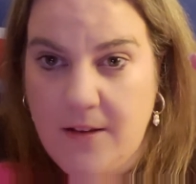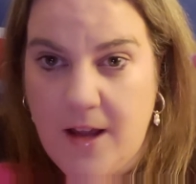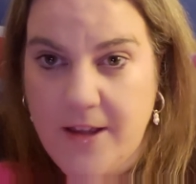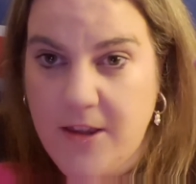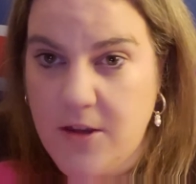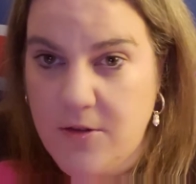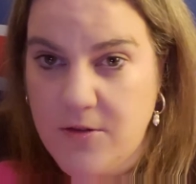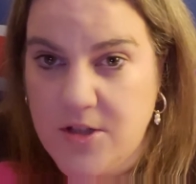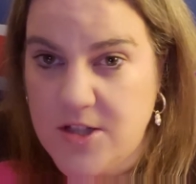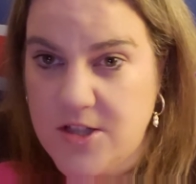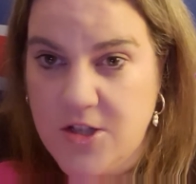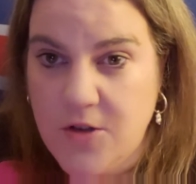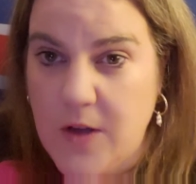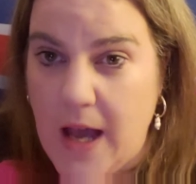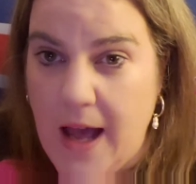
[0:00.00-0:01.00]
Like you
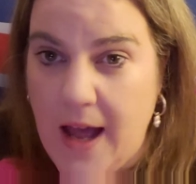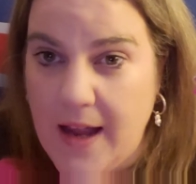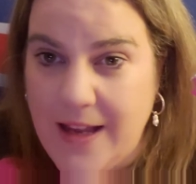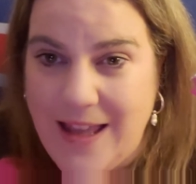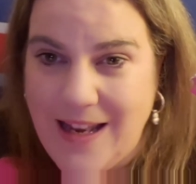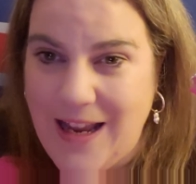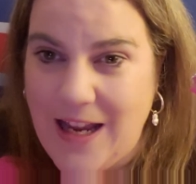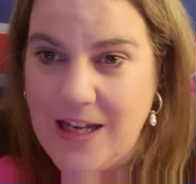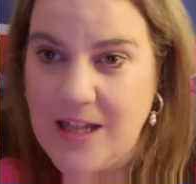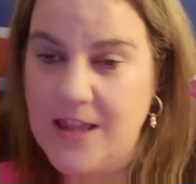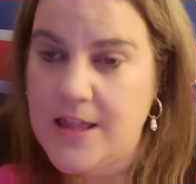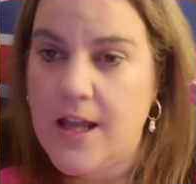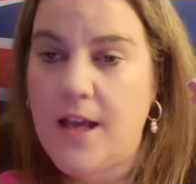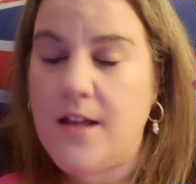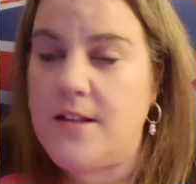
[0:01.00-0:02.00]
just, you can't get
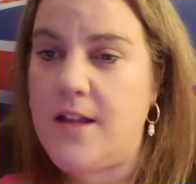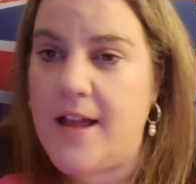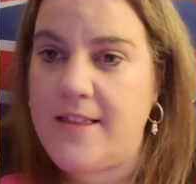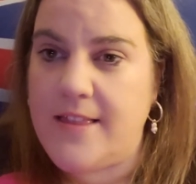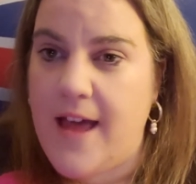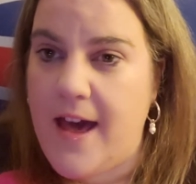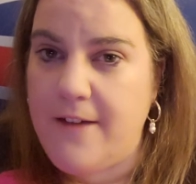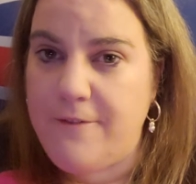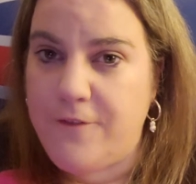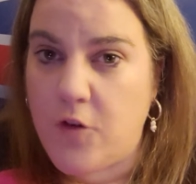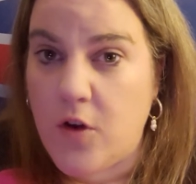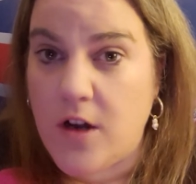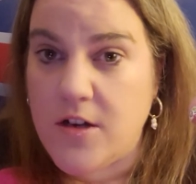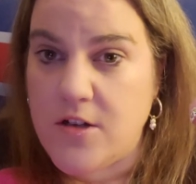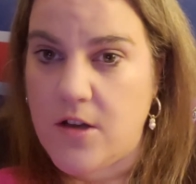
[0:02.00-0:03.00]
anything like that
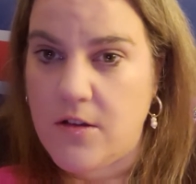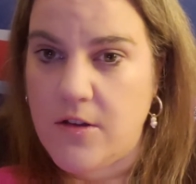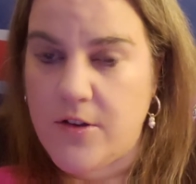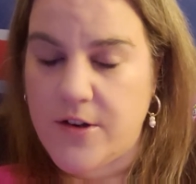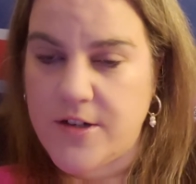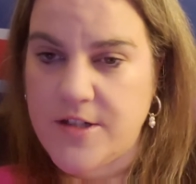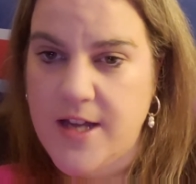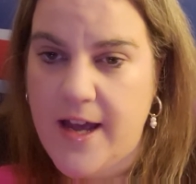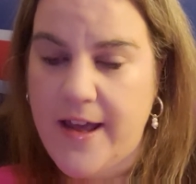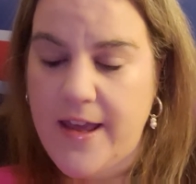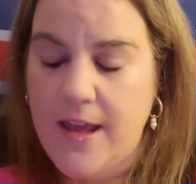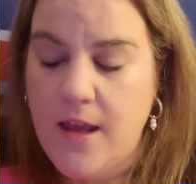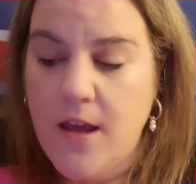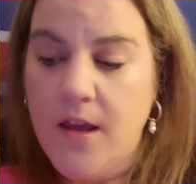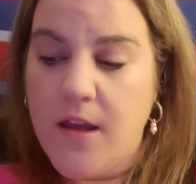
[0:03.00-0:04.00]
for a dollar a
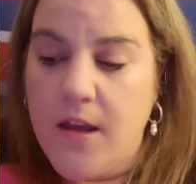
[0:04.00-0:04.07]
day.